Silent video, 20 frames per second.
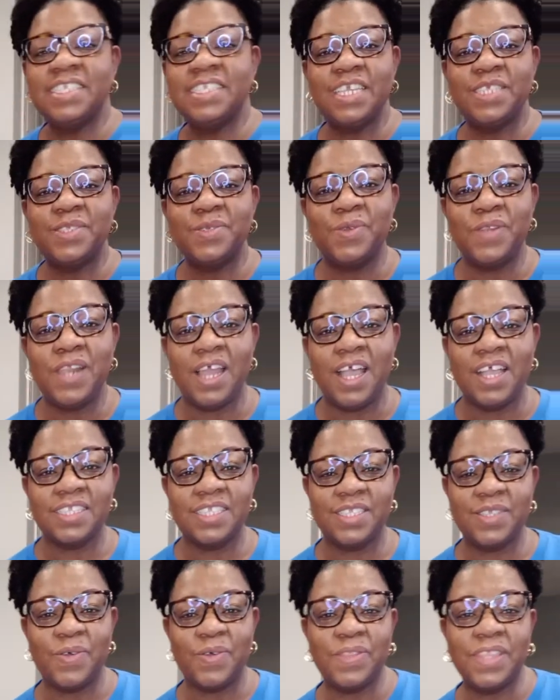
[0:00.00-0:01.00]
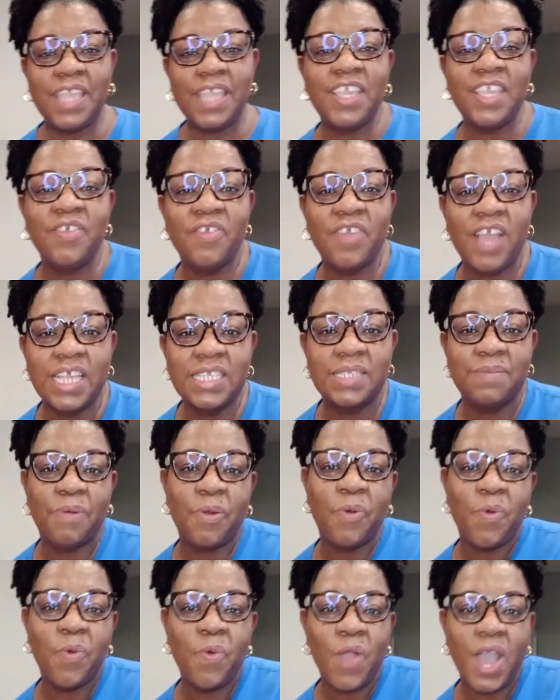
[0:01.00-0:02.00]
too long. So thank you guys for
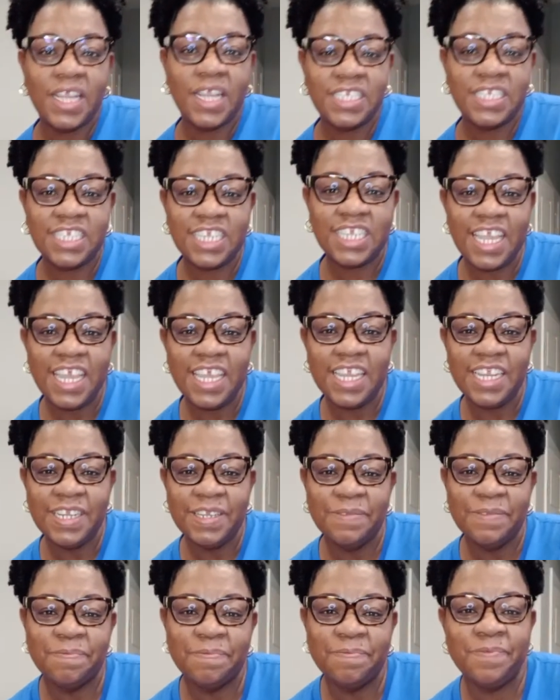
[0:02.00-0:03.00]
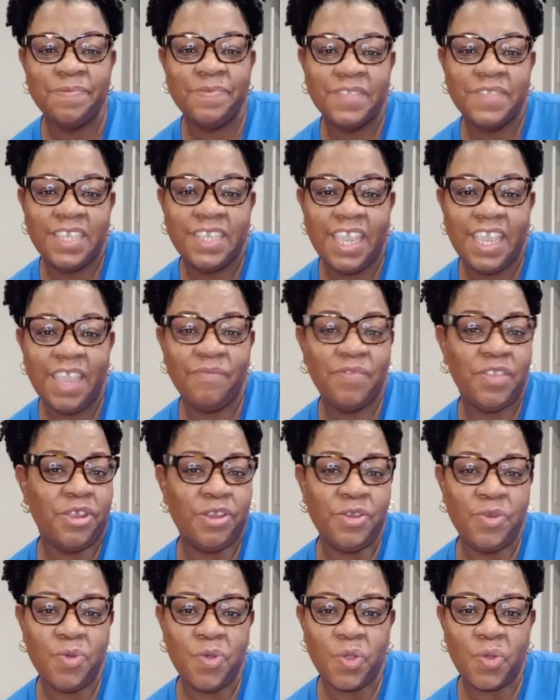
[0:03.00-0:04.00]
watching. If there
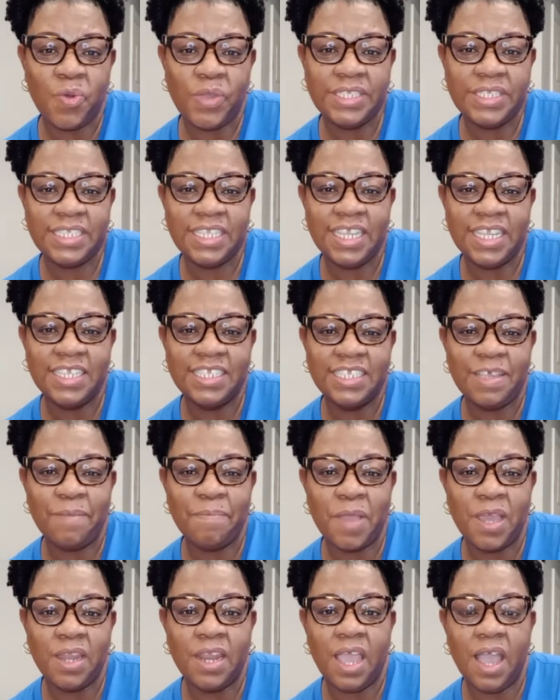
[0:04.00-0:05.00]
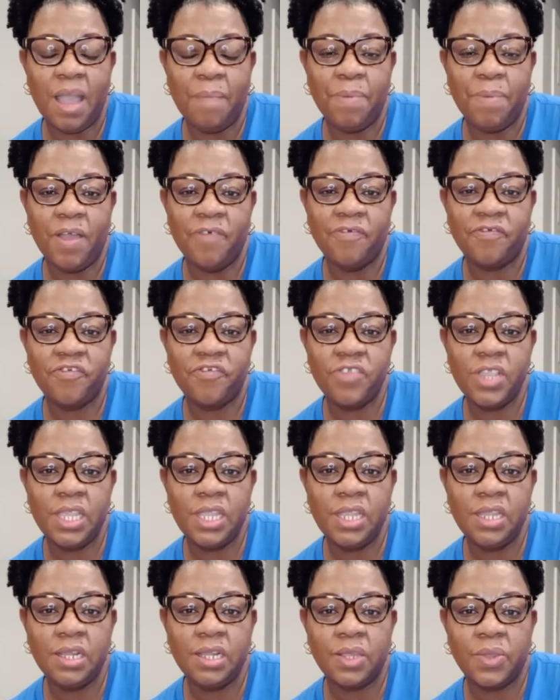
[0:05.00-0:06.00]
are no questions, I'm going to hop off
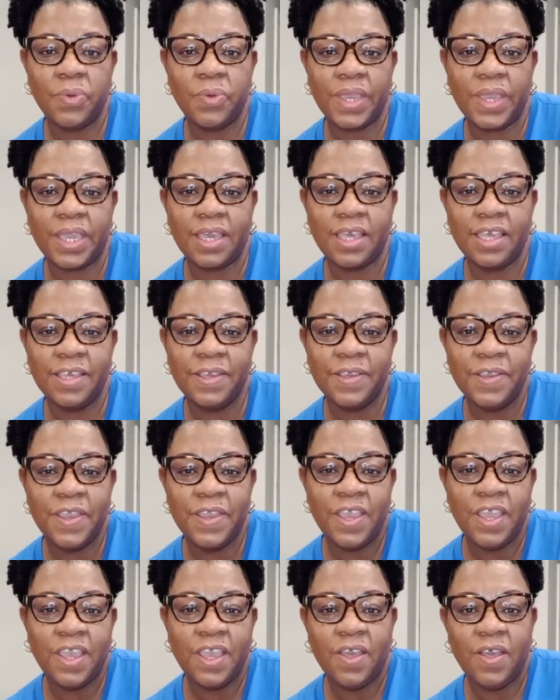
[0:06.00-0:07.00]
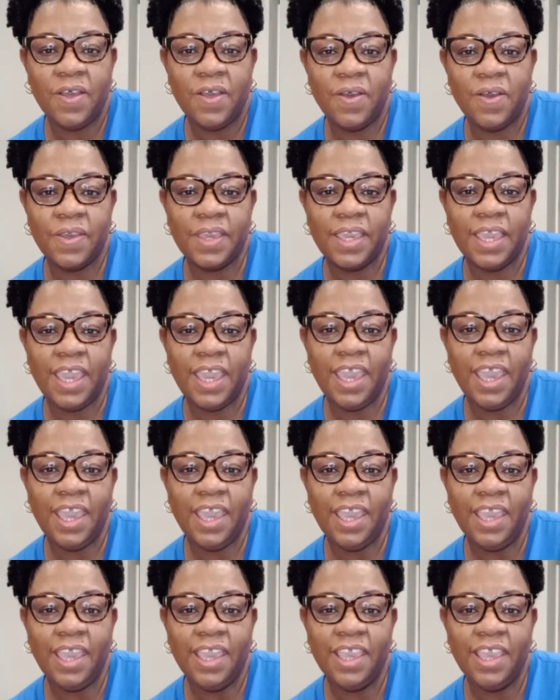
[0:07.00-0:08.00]
real quick.
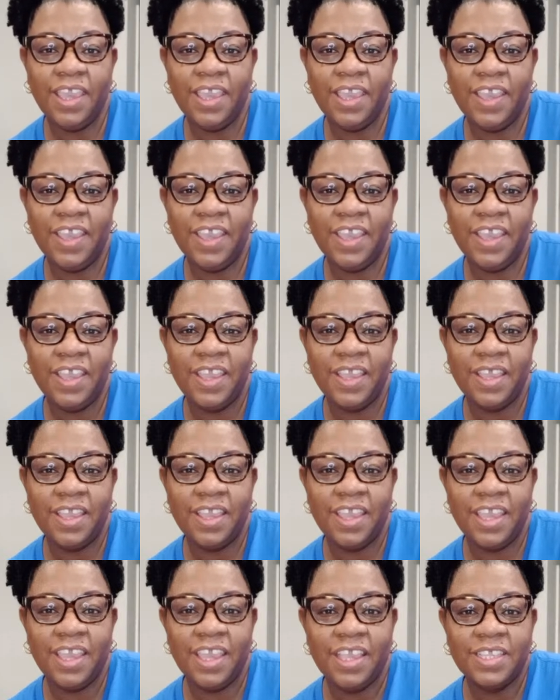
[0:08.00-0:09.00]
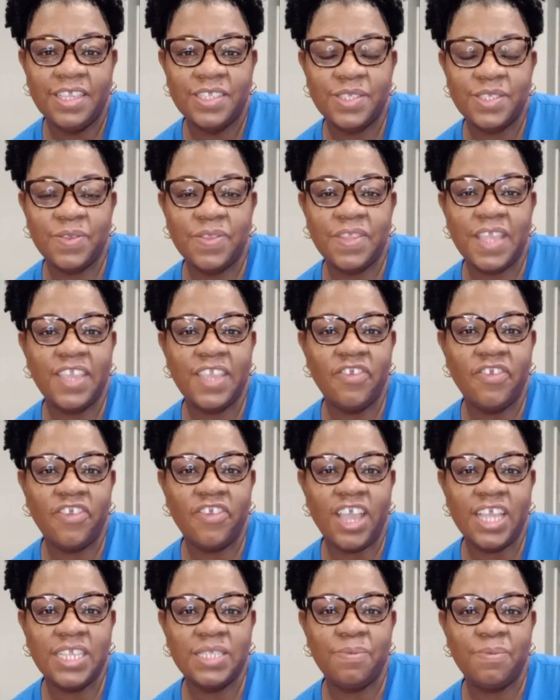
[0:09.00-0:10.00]
Okay? So thank you
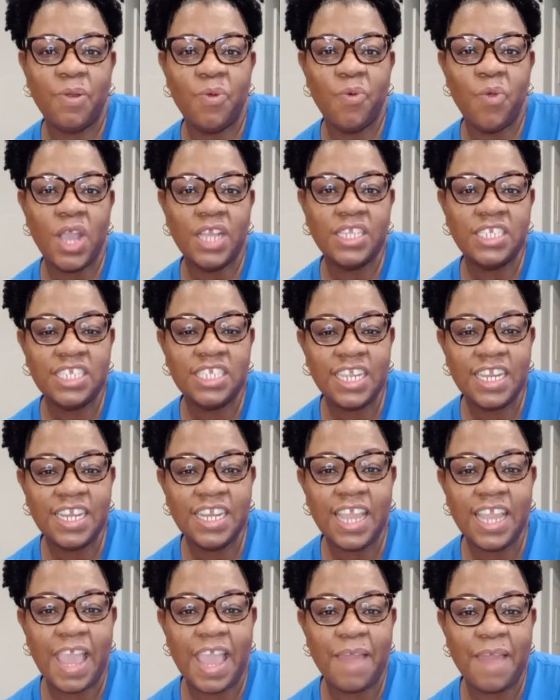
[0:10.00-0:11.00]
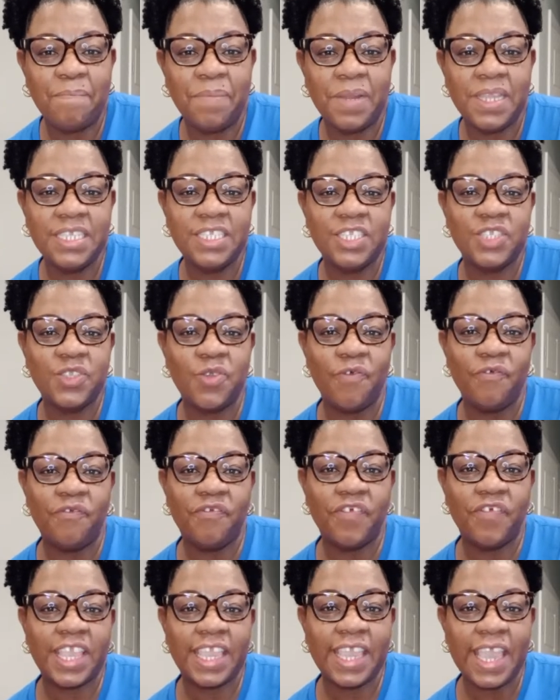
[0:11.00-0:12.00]
guys for watching. And please don't
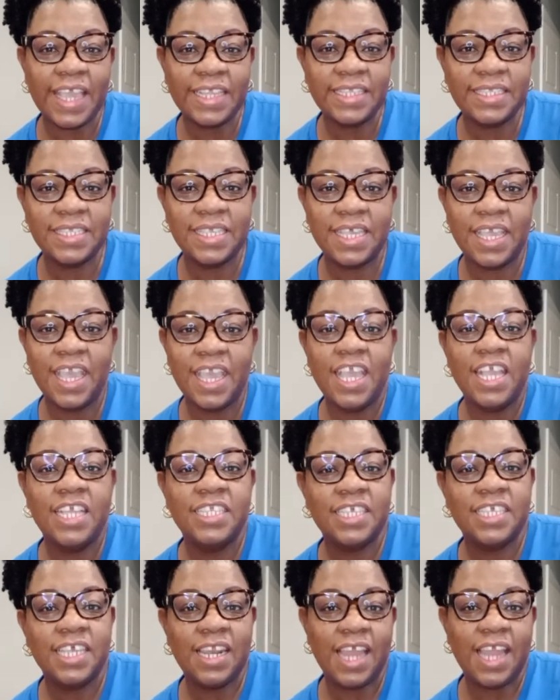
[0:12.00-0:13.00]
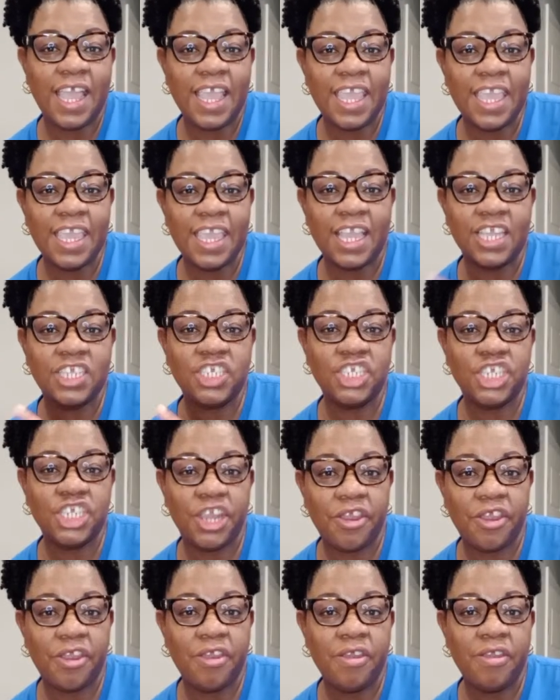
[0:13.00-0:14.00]
forget to like,
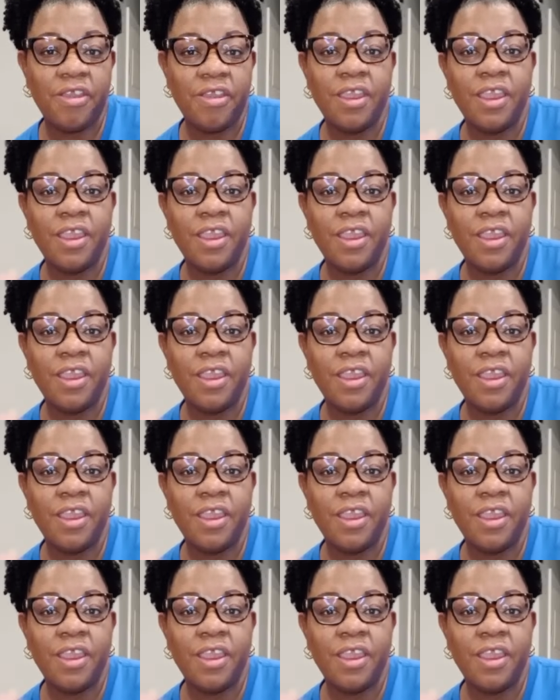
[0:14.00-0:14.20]
share,